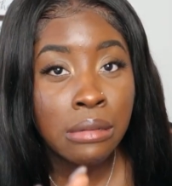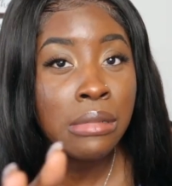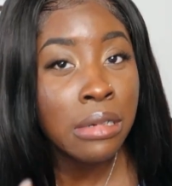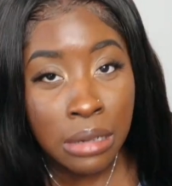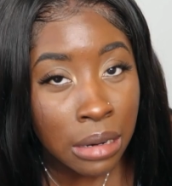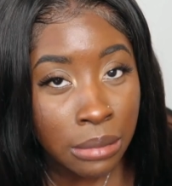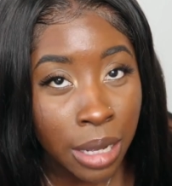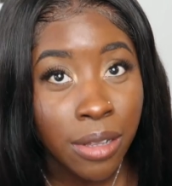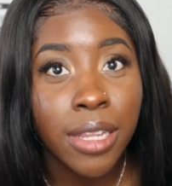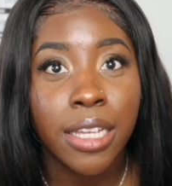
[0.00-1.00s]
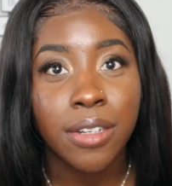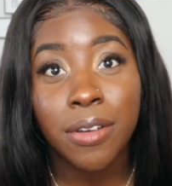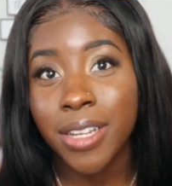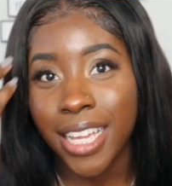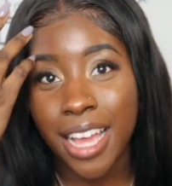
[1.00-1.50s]
What are you talking about? Like,
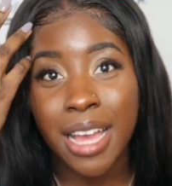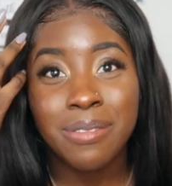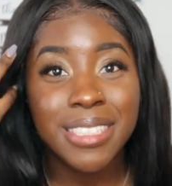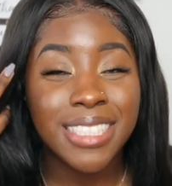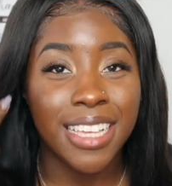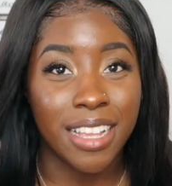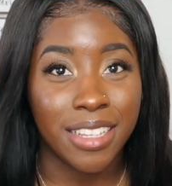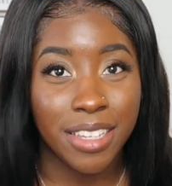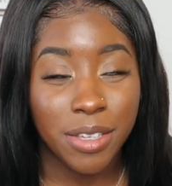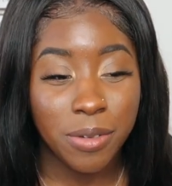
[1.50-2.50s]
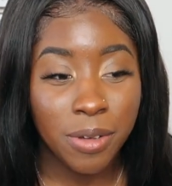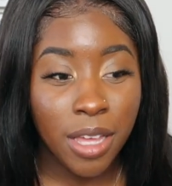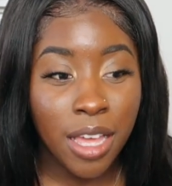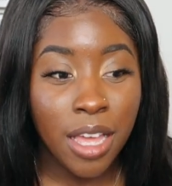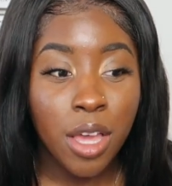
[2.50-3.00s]
no, like, I'm telling you,
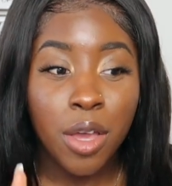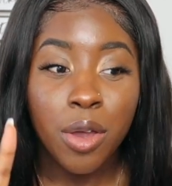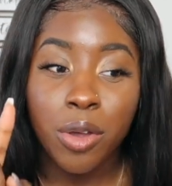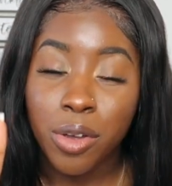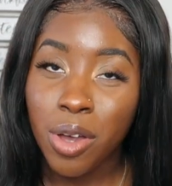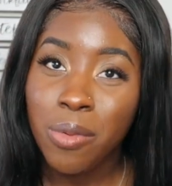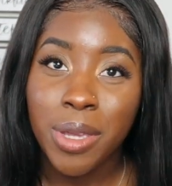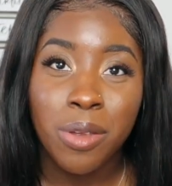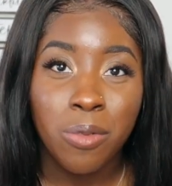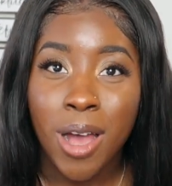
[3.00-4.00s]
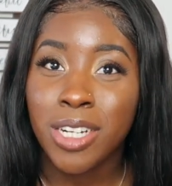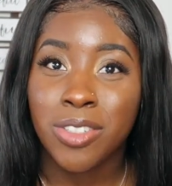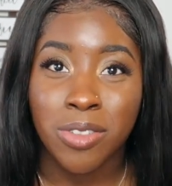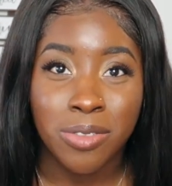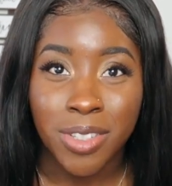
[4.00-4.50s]
go and
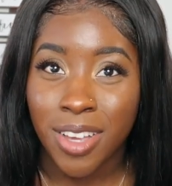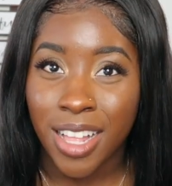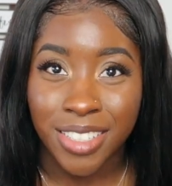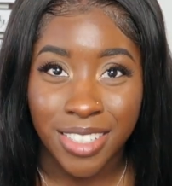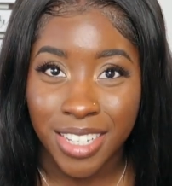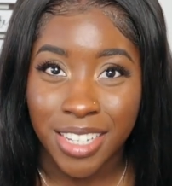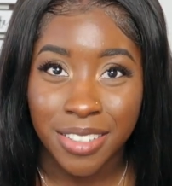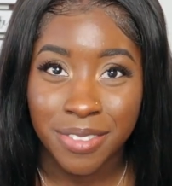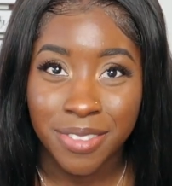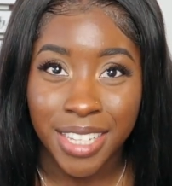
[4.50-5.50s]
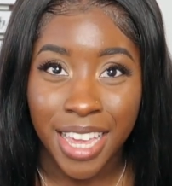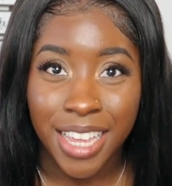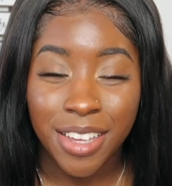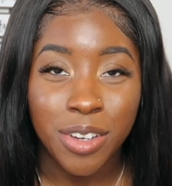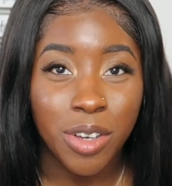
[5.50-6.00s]
watch Sophiology,
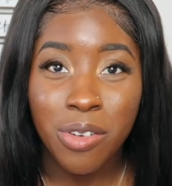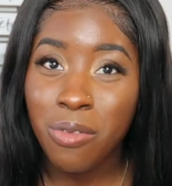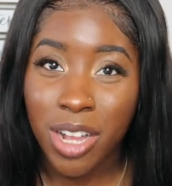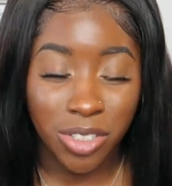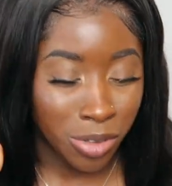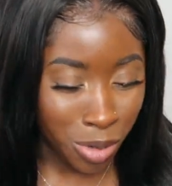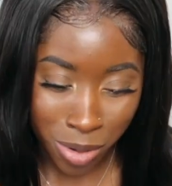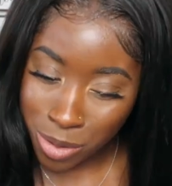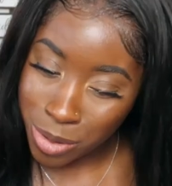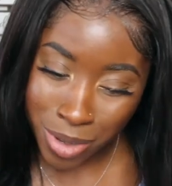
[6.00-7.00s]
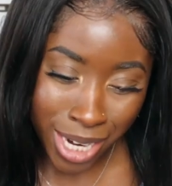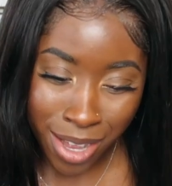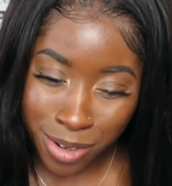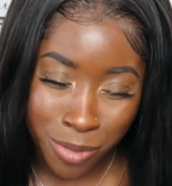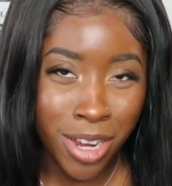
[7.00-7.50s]
okay? Go and watch her. Go
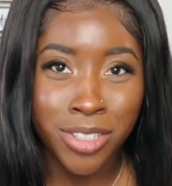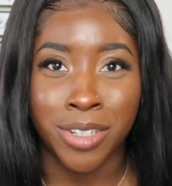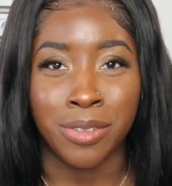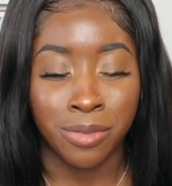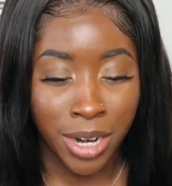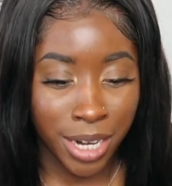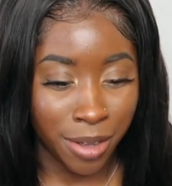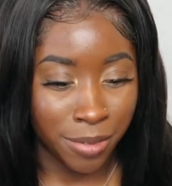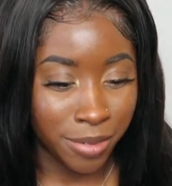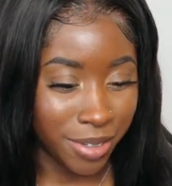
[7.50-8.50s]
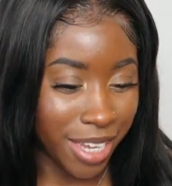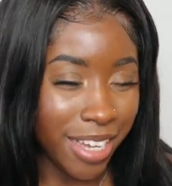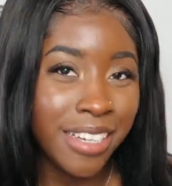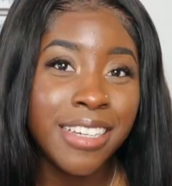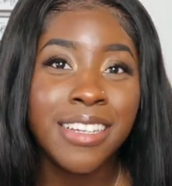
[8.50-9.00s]
down and watch her right now,
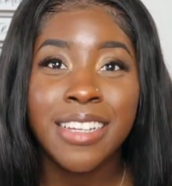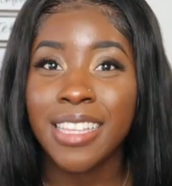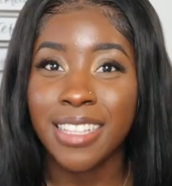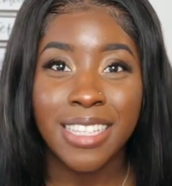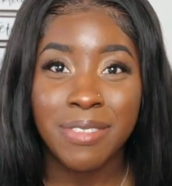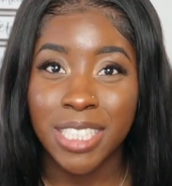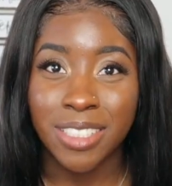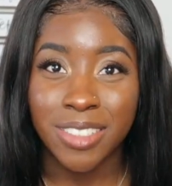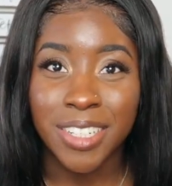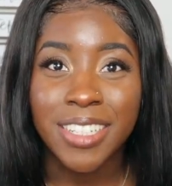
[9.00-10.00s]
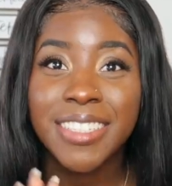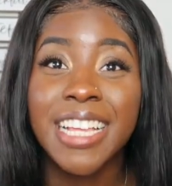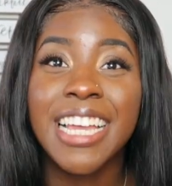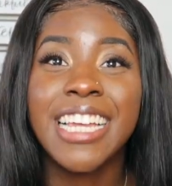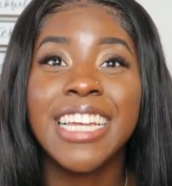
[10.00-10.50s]
okay? Like, that's my sister.
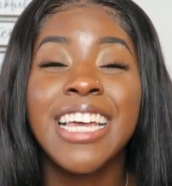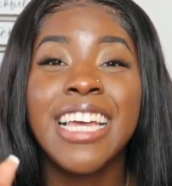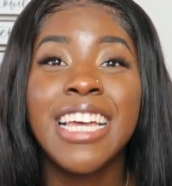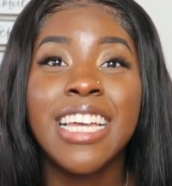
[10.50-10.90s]
Like,